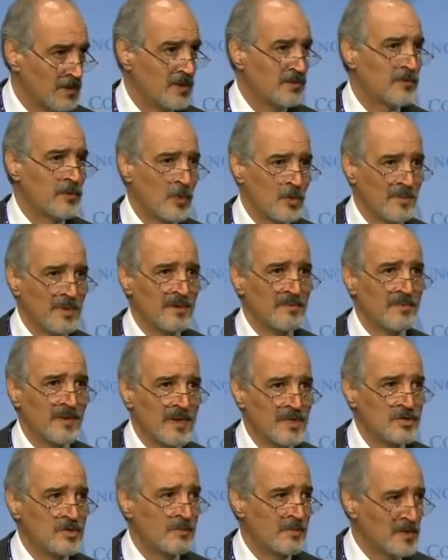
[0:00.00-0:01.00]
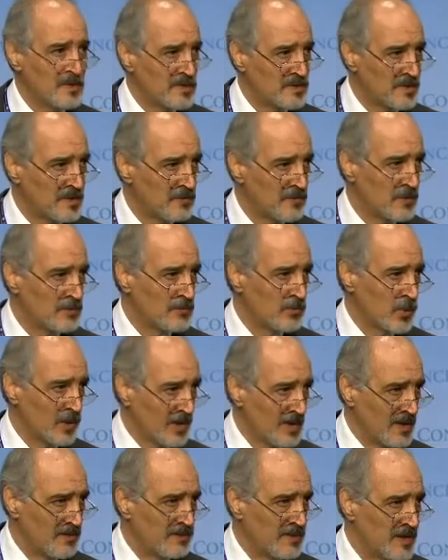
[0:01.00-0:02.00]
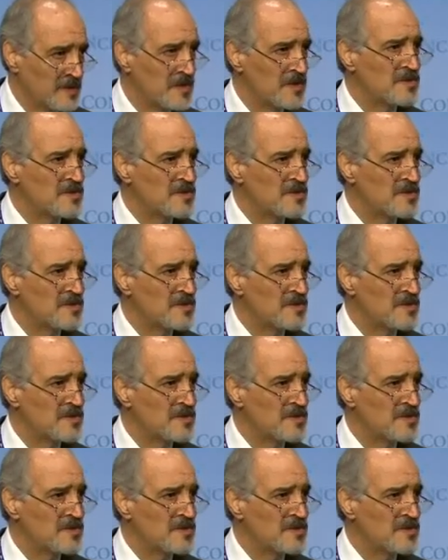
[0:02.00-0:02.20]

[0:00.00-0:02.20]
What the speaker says: The former French Minister for Foreign Affairs